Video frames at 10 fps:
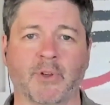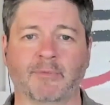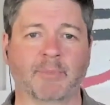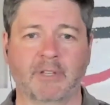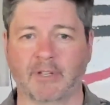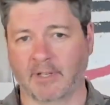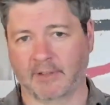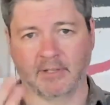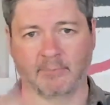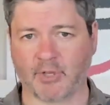of being and i
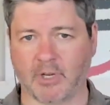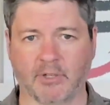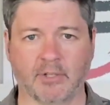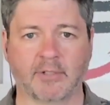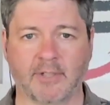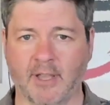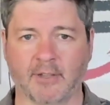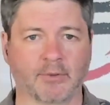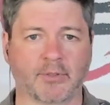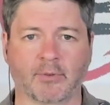think shana yeah
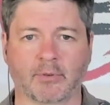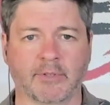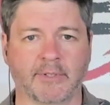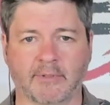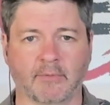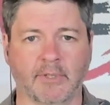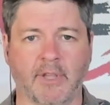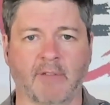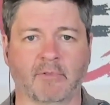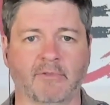your stories really
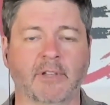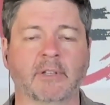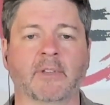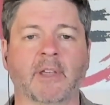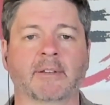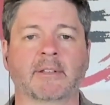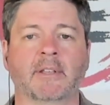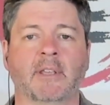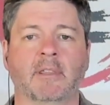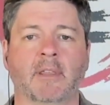have reflected that
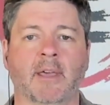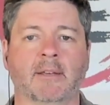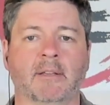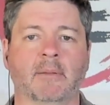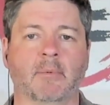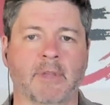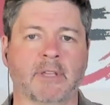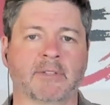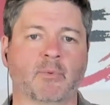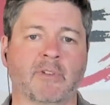yeah. that a
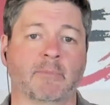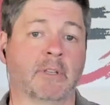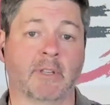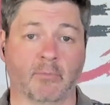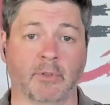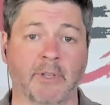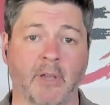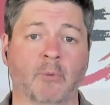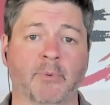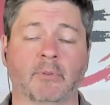man's way of being can really
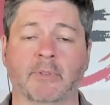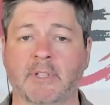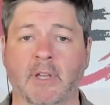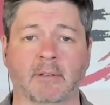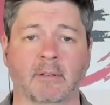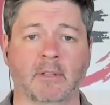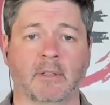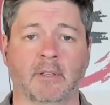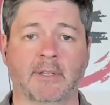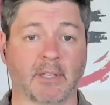help you he's not
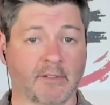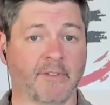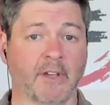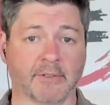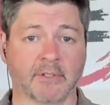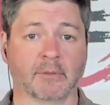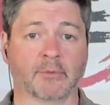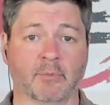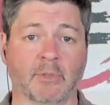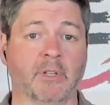he's not the final
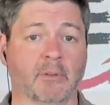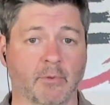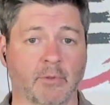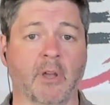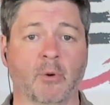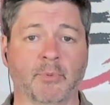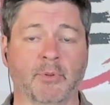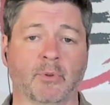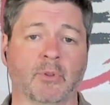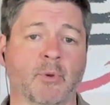solution but he can really help
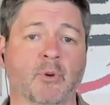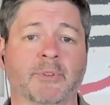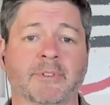you in the moment